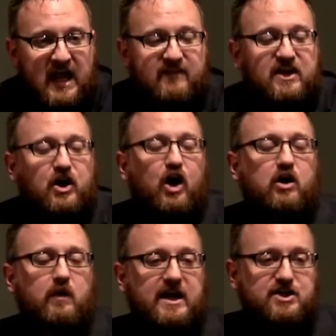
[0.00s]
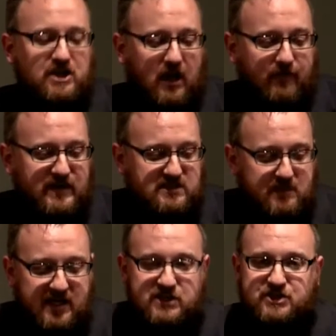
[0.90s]
And the inauguration of his
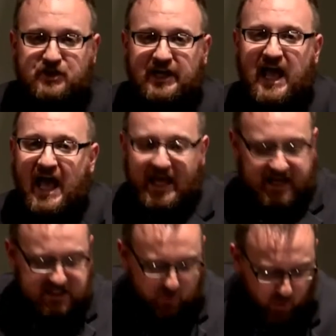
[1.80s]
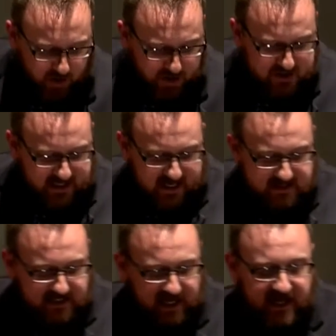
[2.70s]
ministry and his words
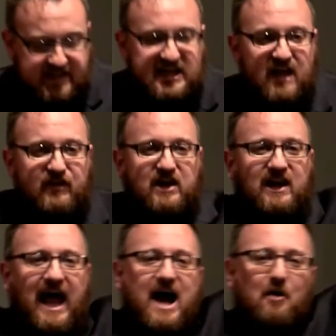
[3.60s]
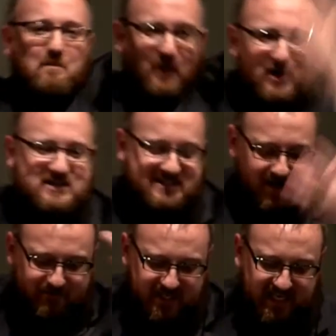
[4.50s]
and deeds, the cloudburst
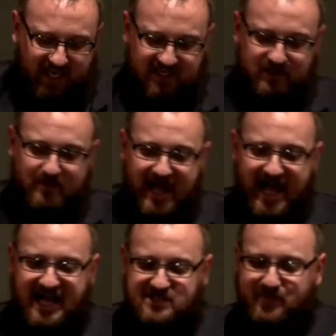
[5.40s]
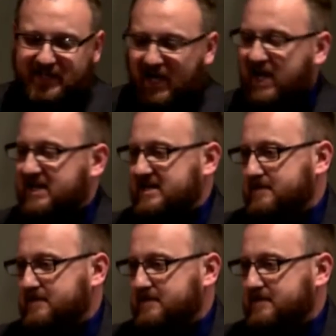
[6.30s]
of the kingdom has begun.